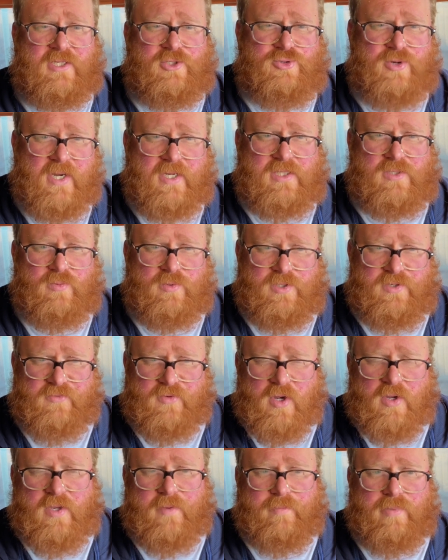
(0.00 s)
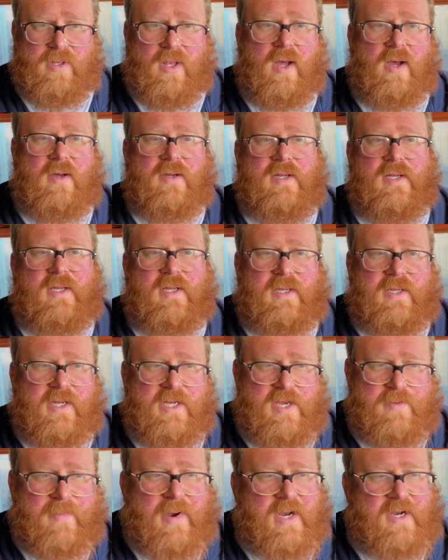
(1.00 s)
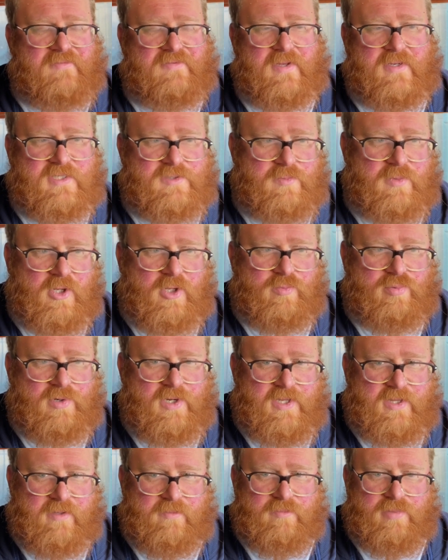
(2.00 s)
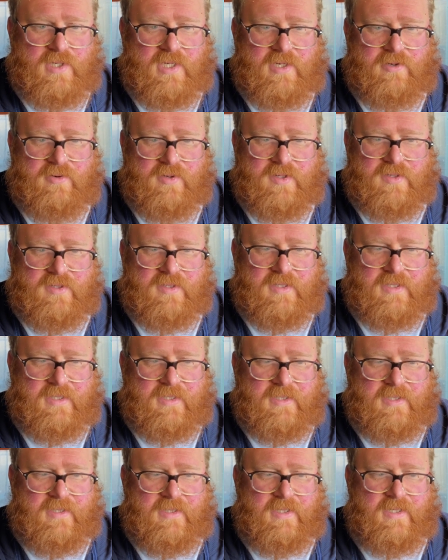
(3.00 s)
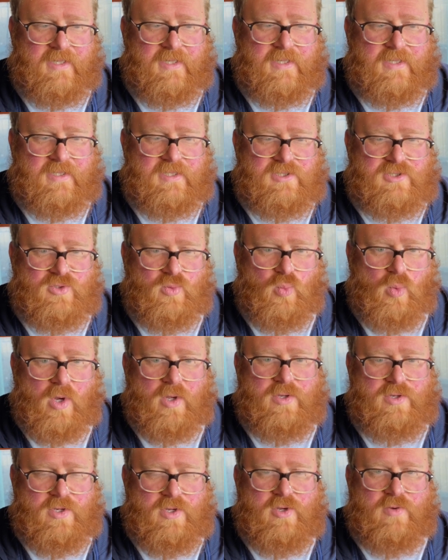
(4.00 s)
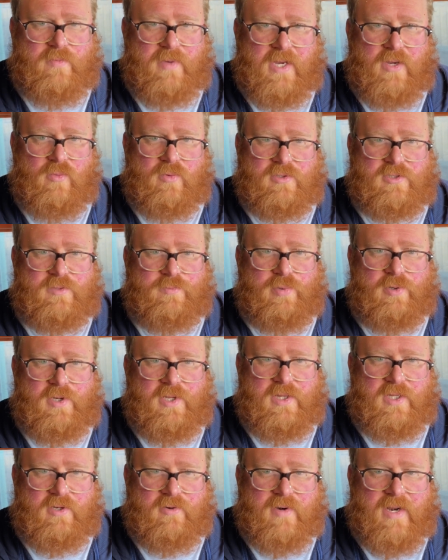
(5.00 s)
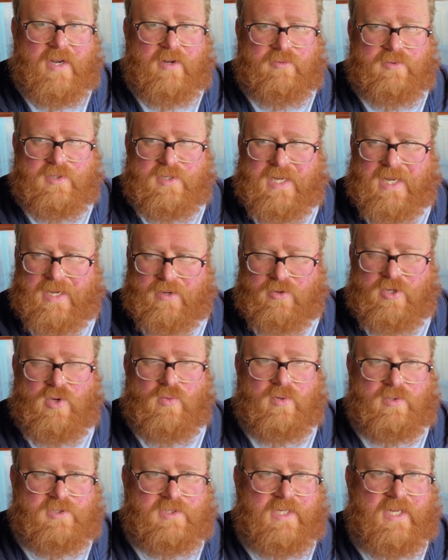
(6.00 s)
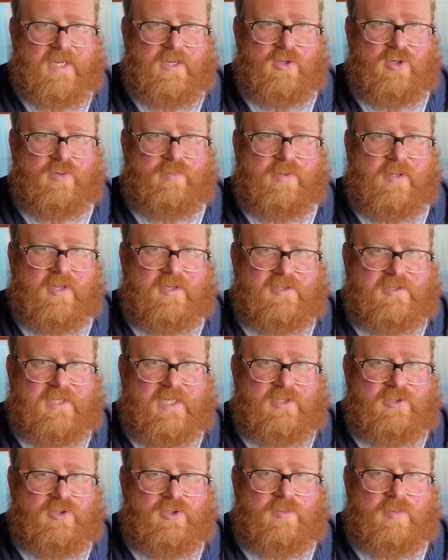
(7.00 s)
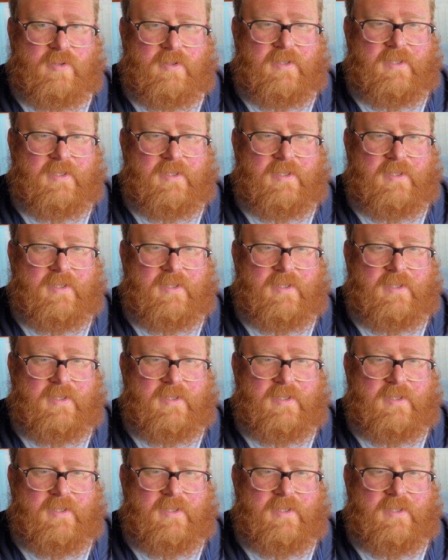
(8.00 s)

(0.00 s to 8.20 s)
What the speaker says: Is trying to, once you've got your plot, you might have that small breathing period as to what you might want to put in the ground and how you want to get your plot set up.